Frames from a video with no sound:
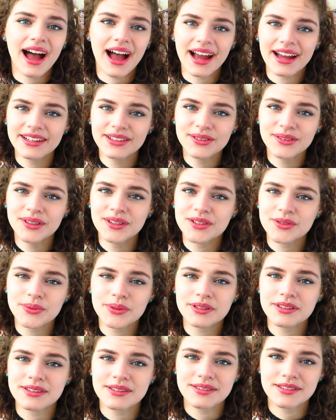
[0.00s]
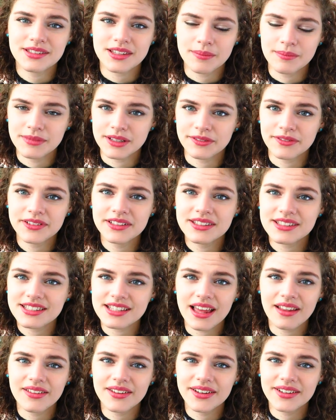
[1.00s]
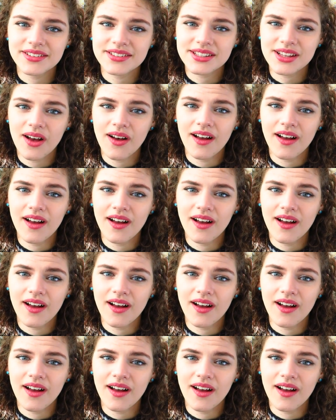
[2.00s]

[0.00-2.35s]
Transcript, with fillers: I do this with some different sellers